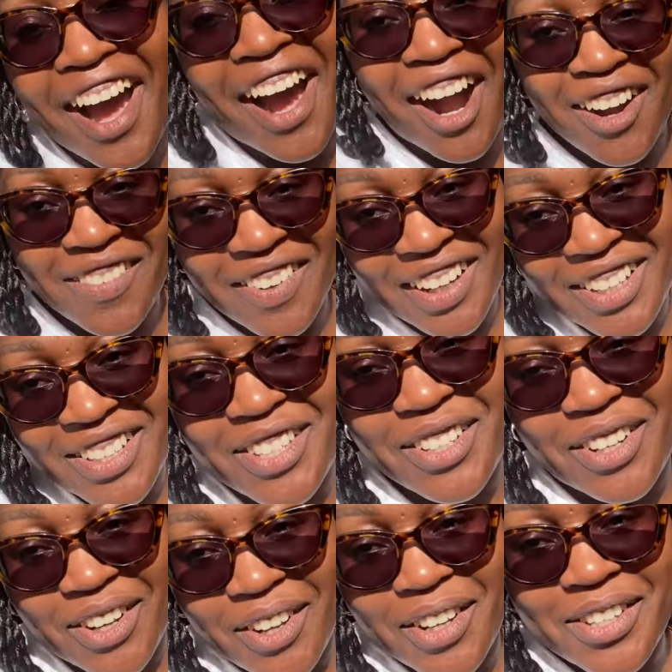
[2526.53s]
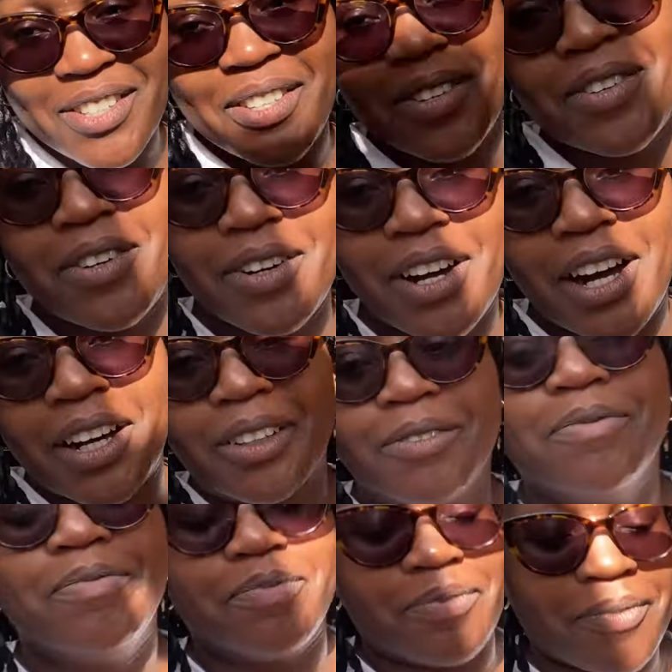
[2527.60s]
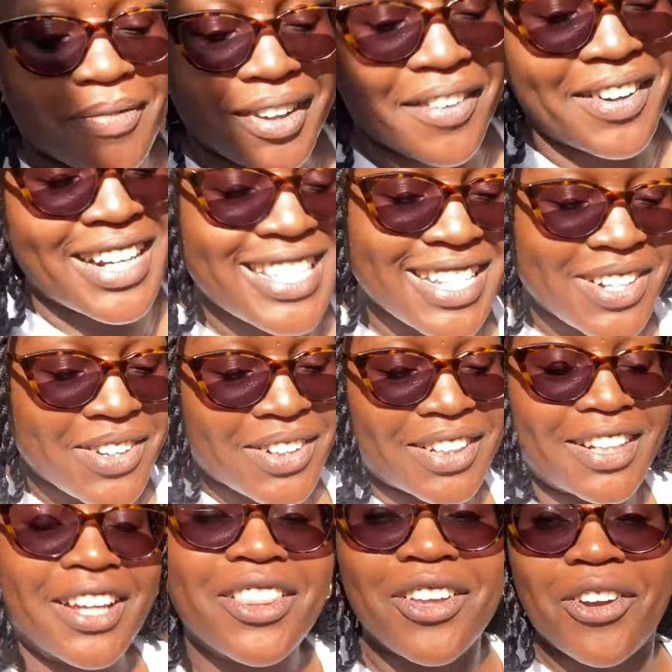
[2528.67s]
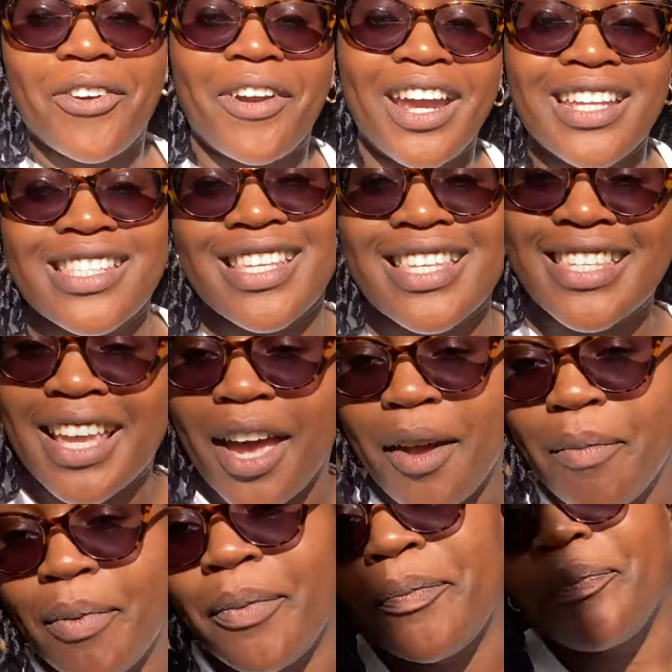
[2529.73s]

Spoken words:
about to go to what is it called, the Great Escape.